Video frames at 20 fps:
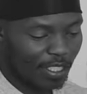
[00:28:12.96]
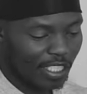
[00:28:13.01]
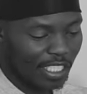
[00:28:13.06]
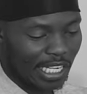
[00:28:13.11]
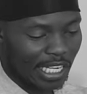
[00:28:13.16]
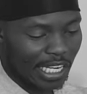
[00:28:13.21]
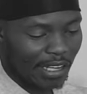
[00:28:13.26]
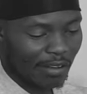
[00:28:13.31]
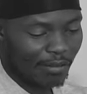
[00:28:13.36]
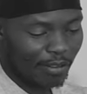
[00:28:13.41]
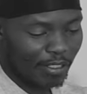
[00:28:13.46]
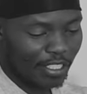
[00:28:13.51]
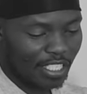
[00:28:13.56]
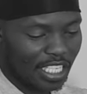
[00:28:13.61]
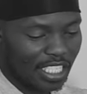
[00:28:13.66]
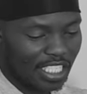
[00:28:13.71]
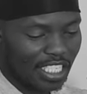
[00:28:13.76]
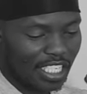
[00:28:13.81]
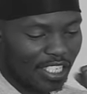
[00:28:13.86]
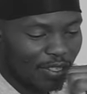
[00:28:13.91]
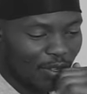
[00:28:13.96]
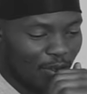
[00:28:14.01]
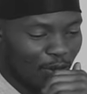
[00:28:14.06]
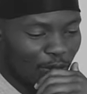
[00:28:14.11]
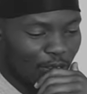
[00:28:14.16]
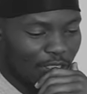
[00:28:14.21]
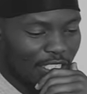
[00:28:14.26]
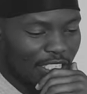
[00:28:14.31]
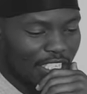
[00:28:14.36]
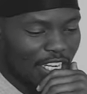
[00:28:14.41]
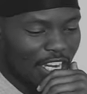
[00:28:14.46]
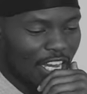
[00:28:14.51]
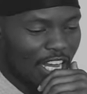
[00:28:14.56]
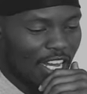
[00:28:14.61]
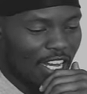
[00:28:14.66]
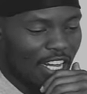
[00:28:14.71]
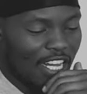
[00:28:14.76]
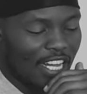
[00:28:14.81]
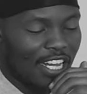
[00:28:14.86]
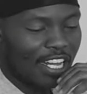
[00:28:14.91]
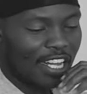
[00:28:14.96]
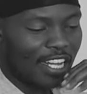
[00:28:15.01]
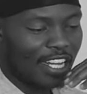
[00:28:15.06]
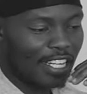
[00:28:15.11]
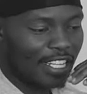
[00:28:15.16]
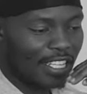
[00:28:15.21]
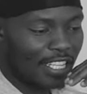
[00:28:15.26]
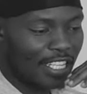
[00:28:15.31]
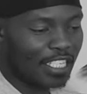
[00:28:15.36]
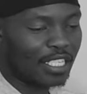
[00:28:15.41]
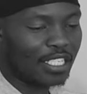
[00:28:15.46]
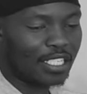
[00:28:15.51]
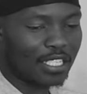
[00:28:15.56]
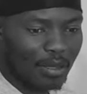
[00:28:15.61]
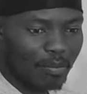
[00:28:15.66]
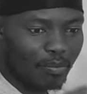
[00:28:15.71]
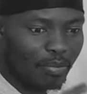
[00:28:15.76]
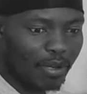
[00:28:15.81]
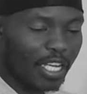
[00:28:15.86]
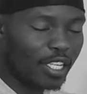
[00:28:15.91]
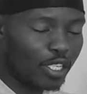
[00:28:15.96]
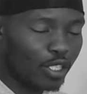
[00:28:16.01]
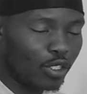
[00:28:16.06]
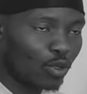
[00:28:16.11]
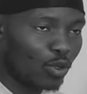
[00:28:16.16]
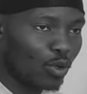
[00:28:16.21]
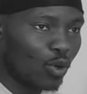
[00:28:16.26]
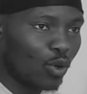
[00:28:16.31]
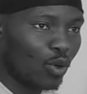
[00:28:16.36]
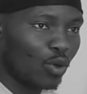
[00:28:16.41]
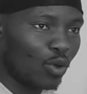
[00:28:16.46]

level Nah, this is the place this to go.